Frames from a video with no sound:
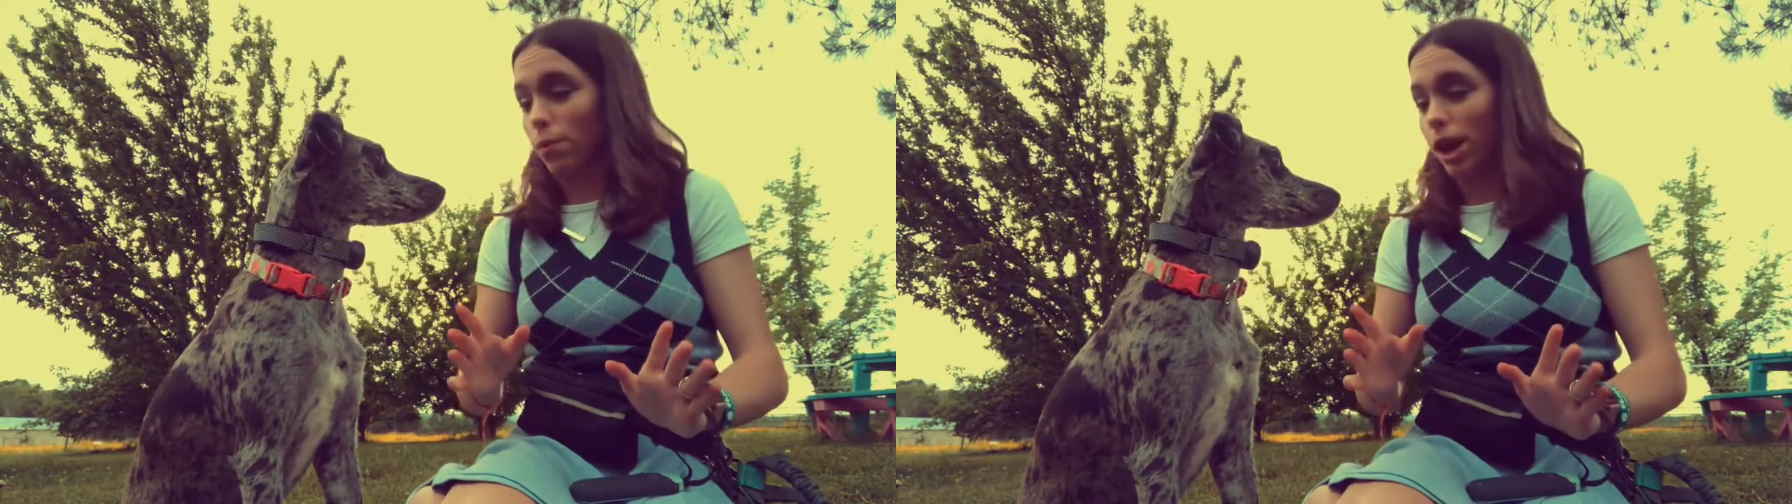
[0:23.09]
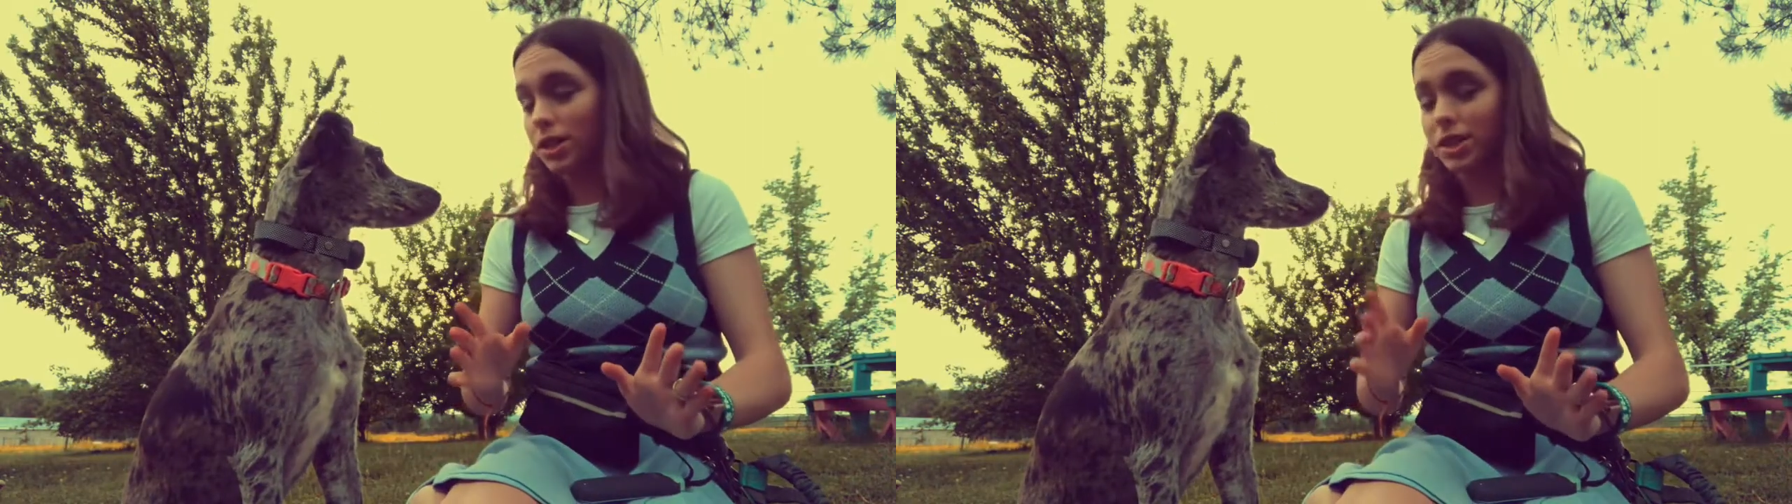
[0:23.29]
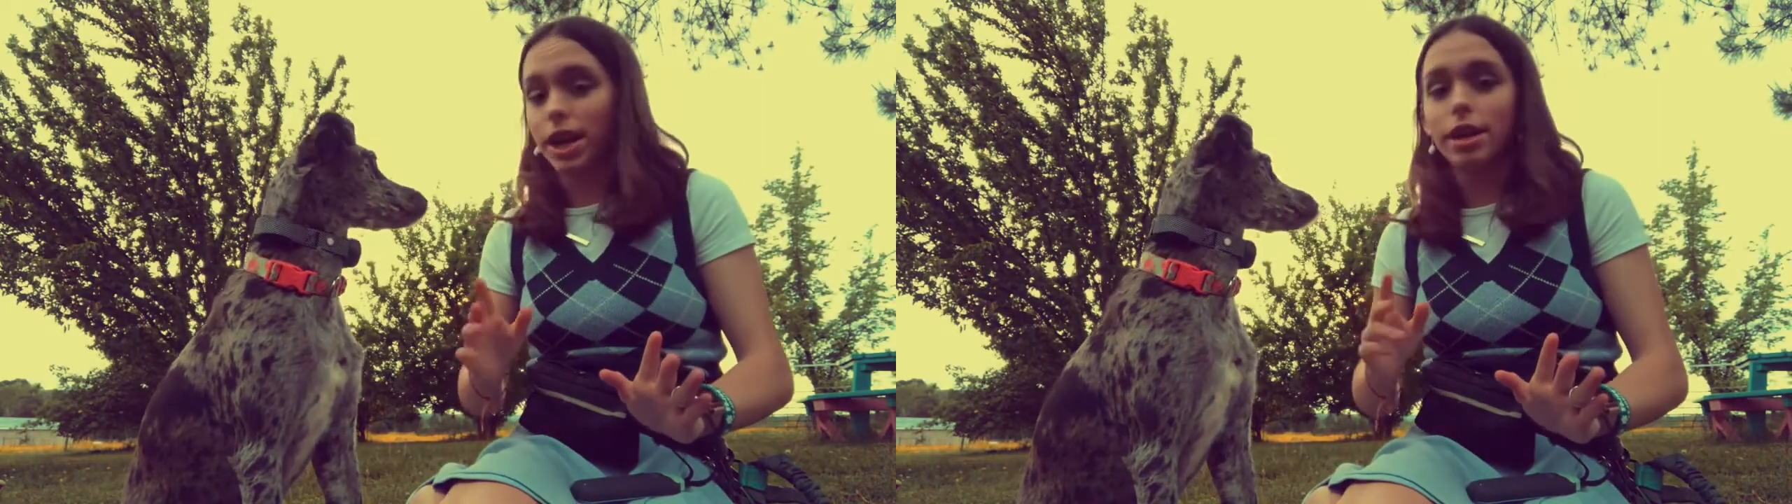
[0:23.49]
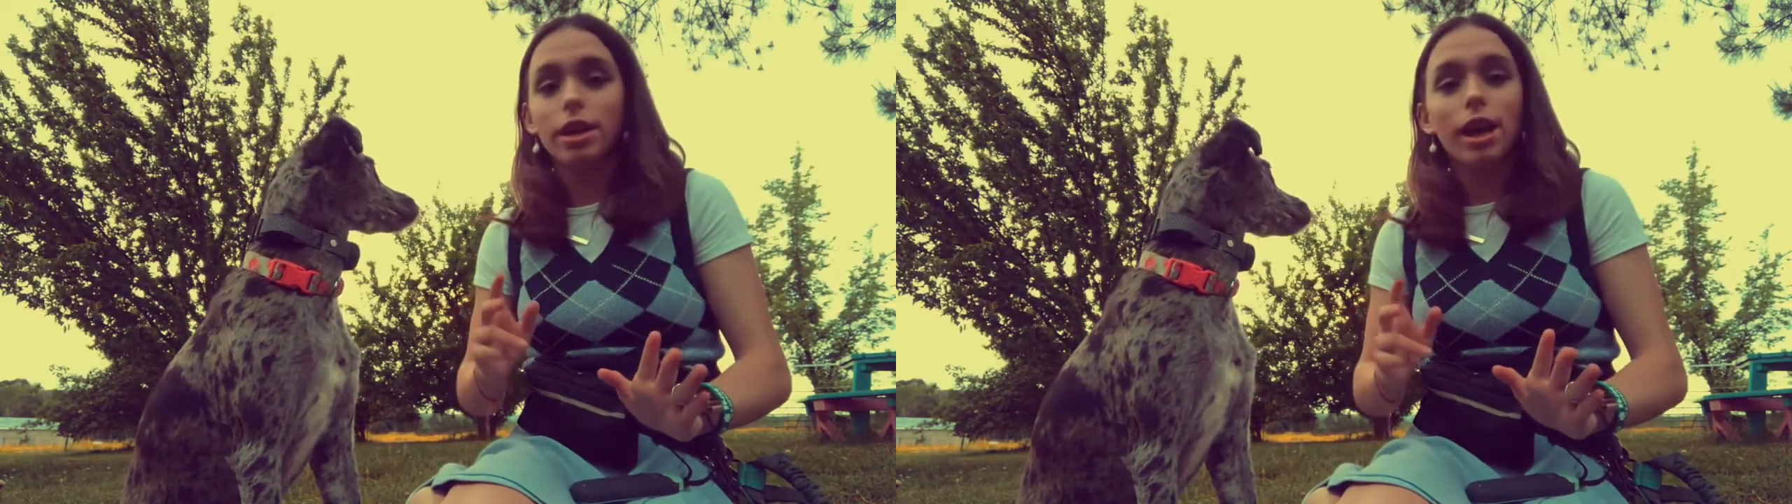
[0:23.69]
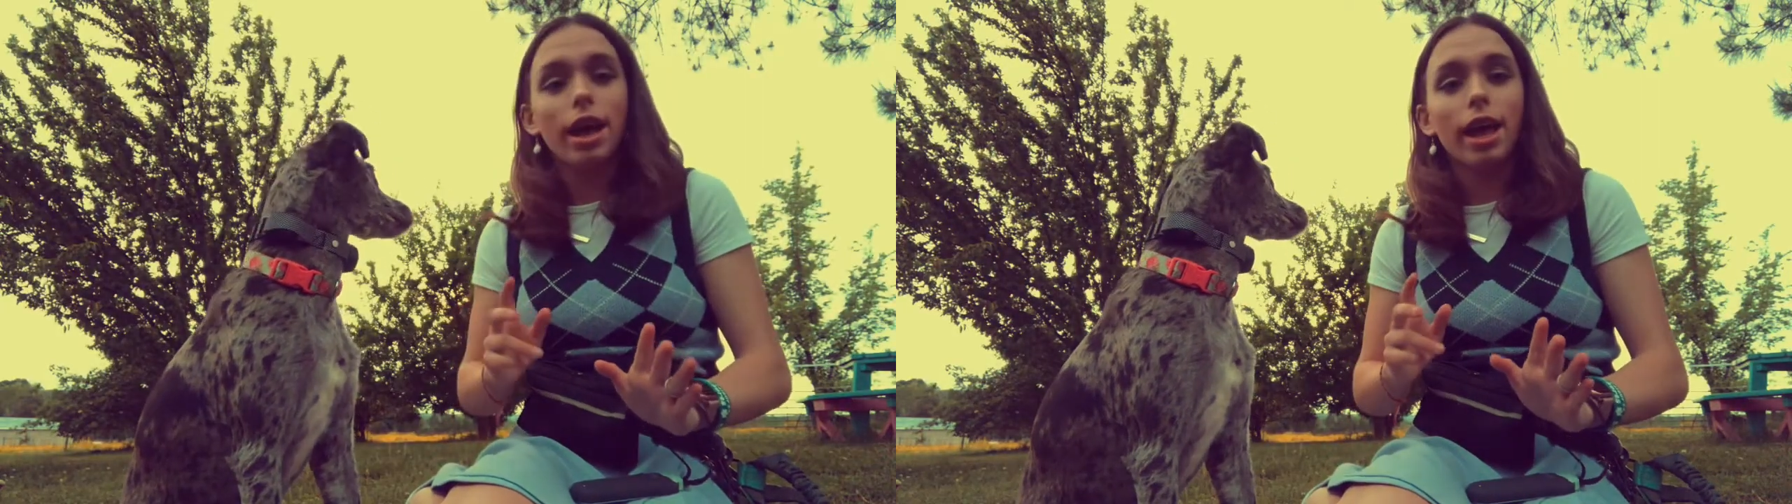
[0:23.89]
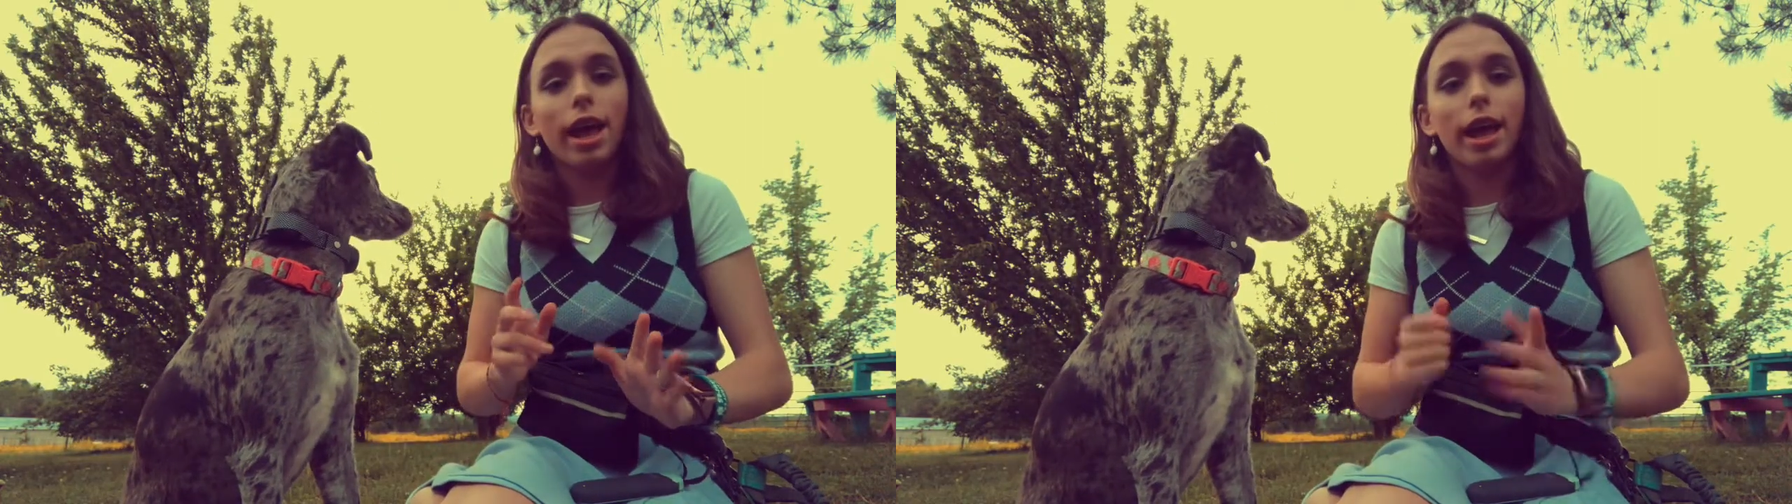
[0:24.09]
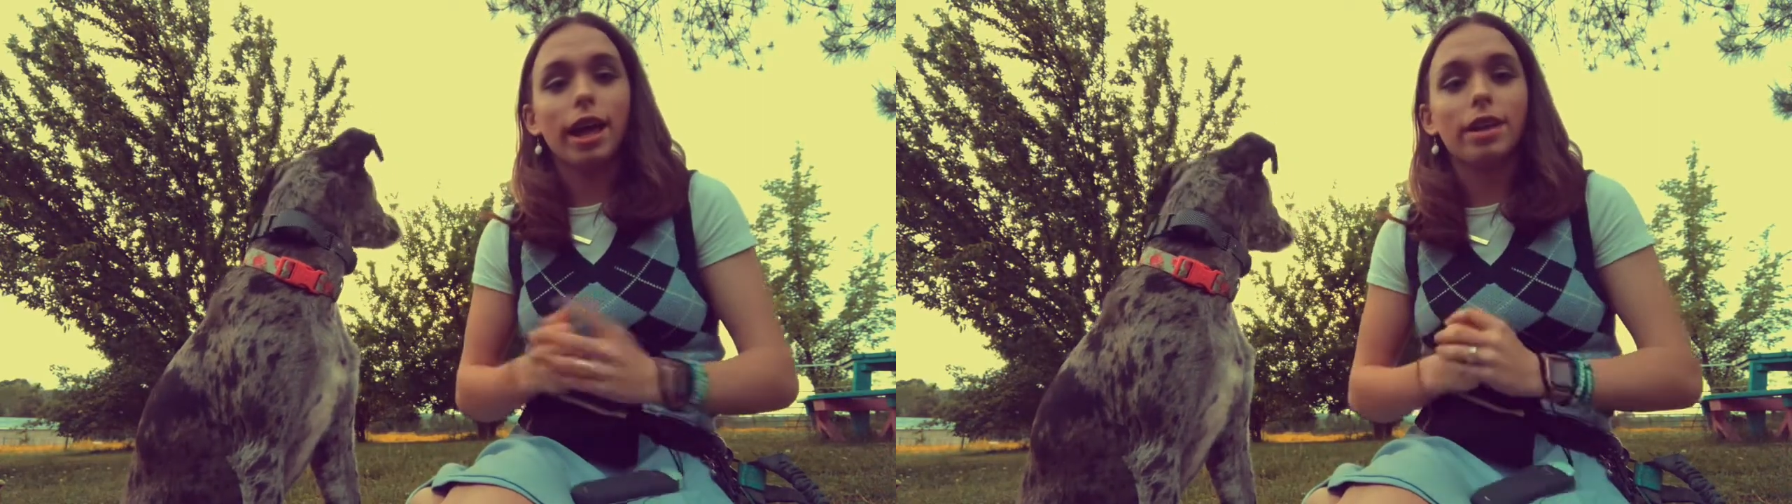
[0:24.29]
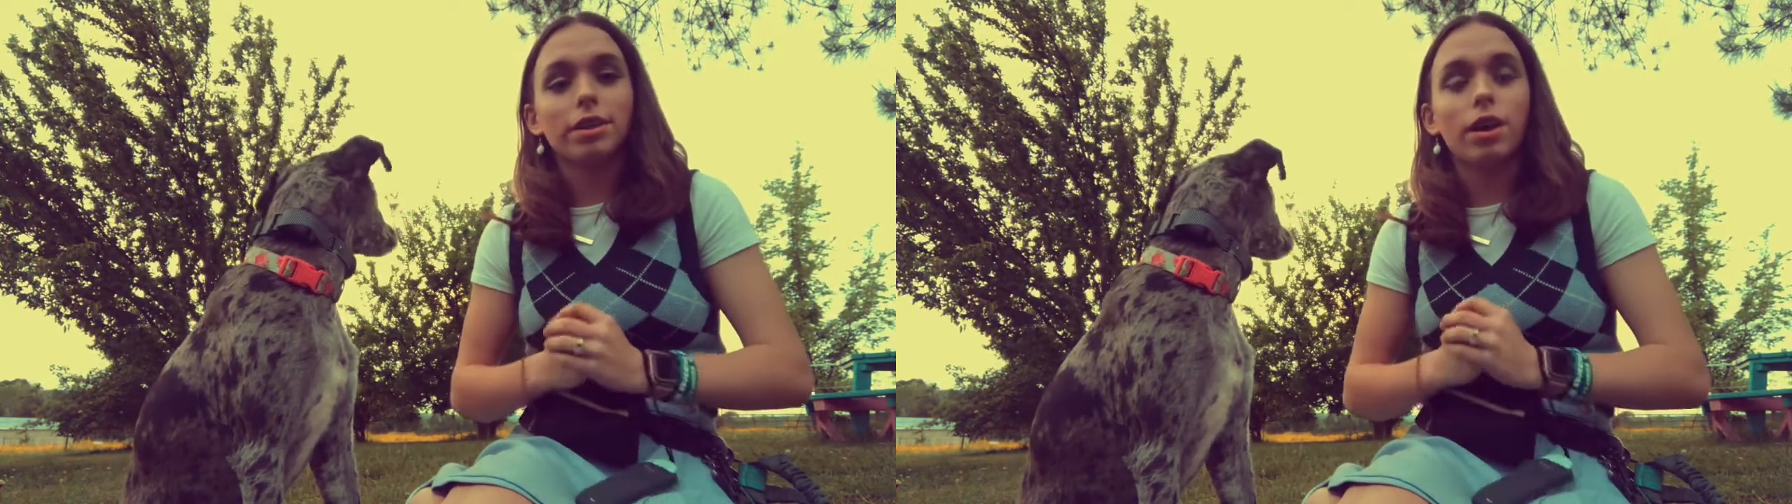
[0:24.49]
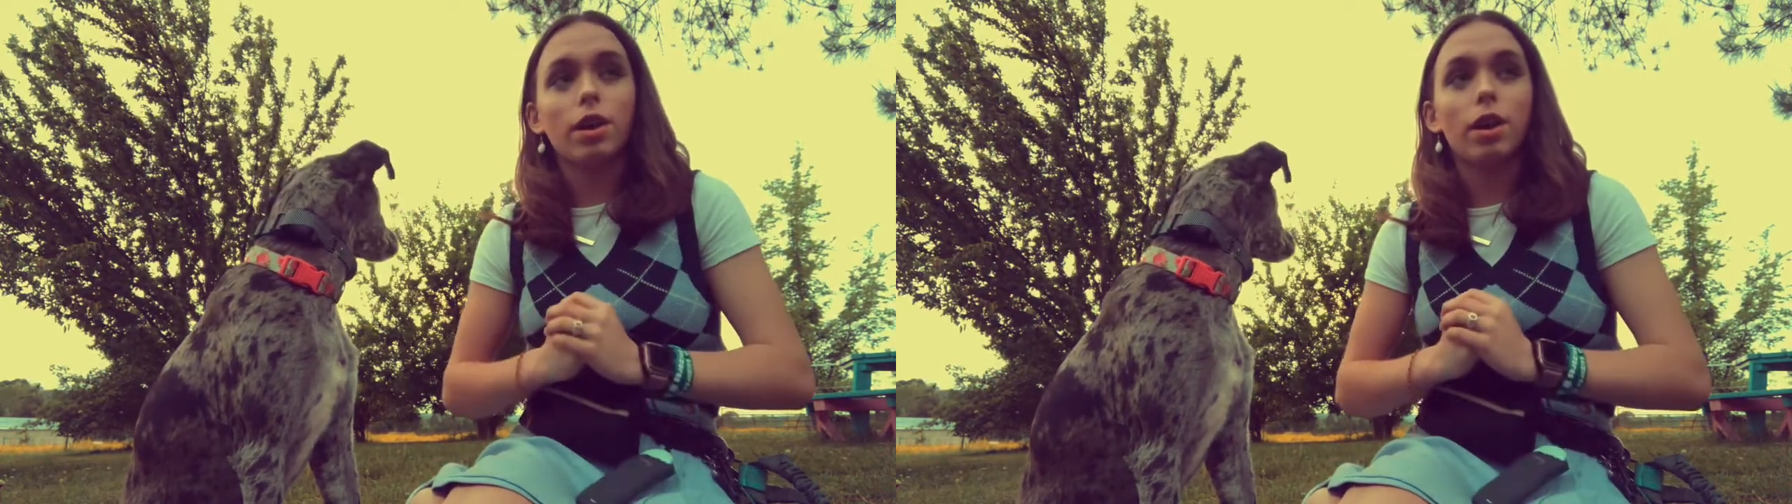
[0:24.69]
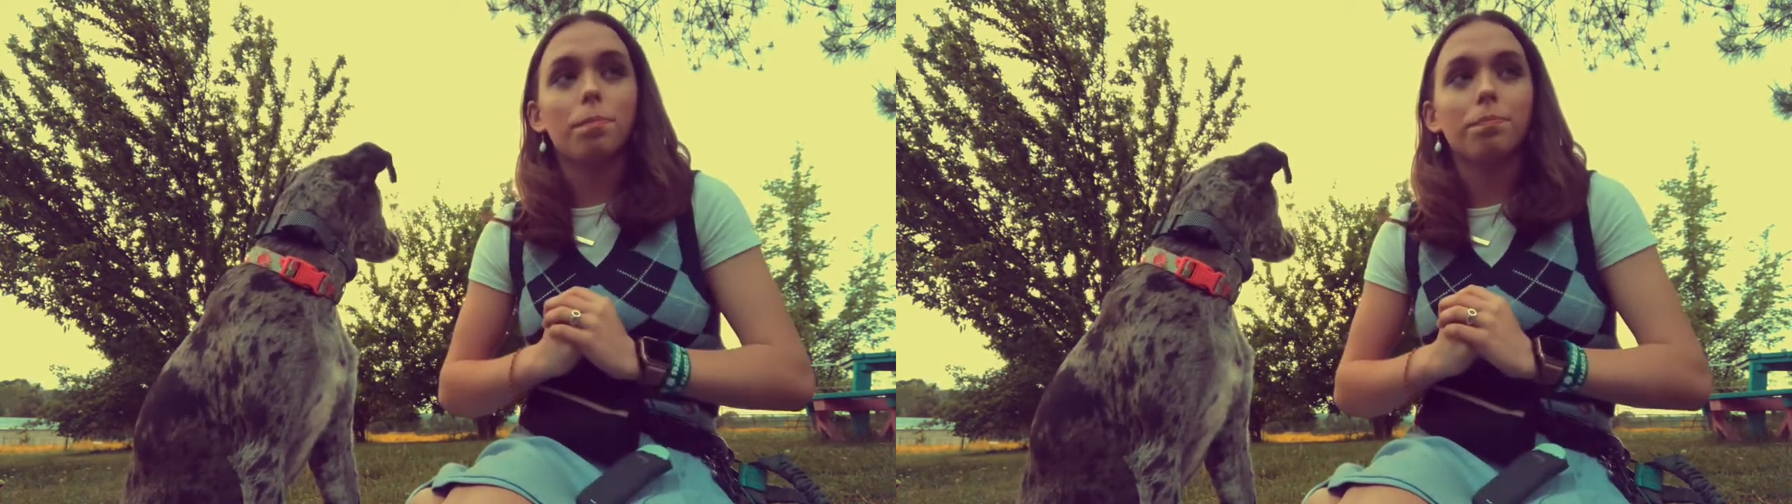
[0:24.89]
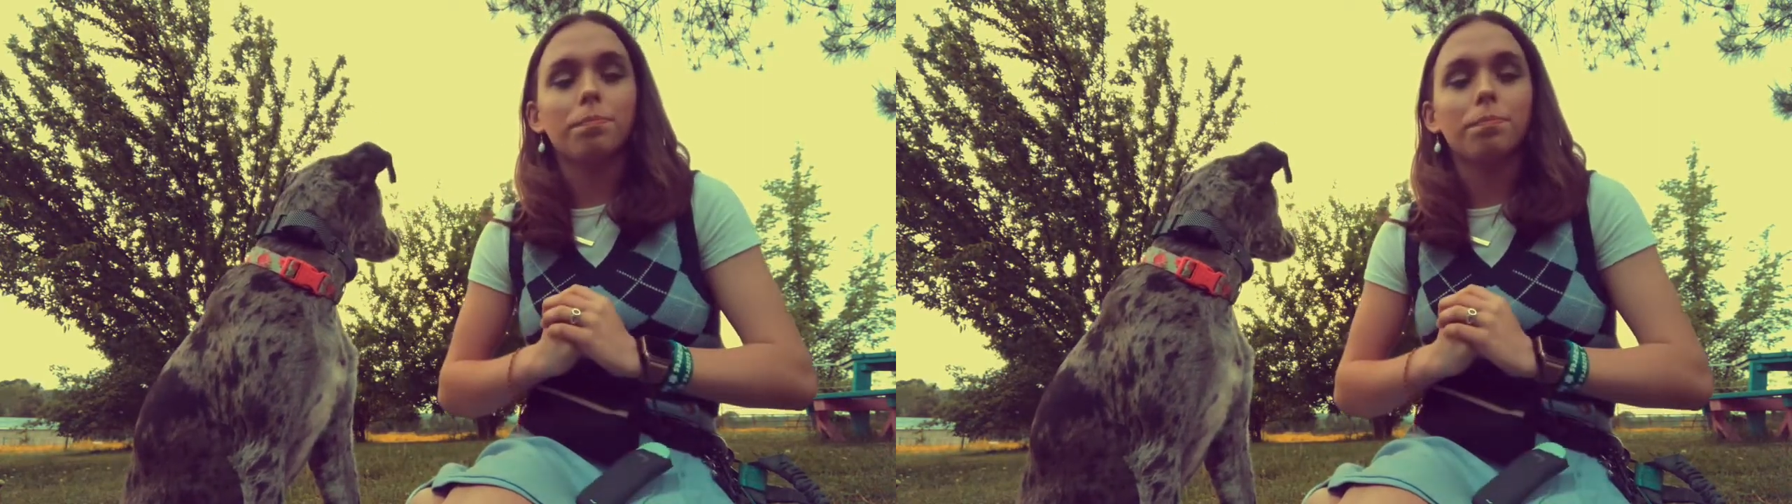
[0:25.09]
outside and I'm